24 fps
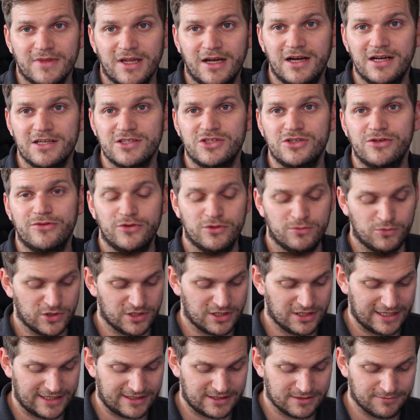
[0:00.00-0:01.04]
ask you if you want
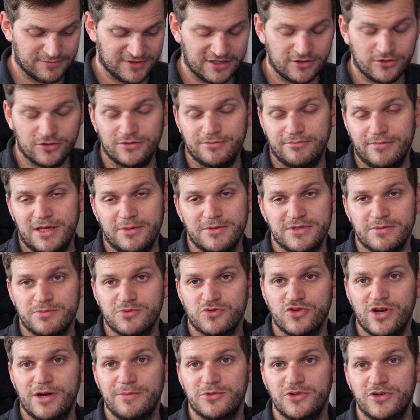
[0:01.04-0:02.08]
to like the video, maybe
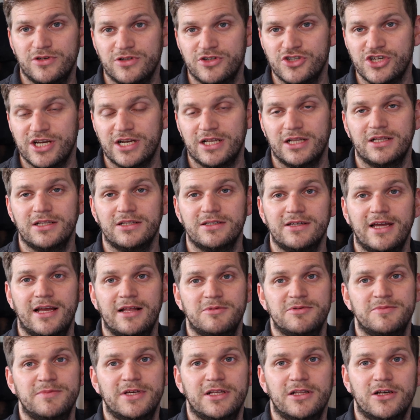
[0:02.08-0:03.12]
subscribe to the channel,
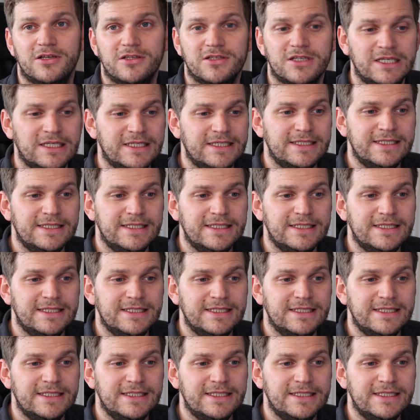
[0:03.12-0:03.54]
helps me a lot.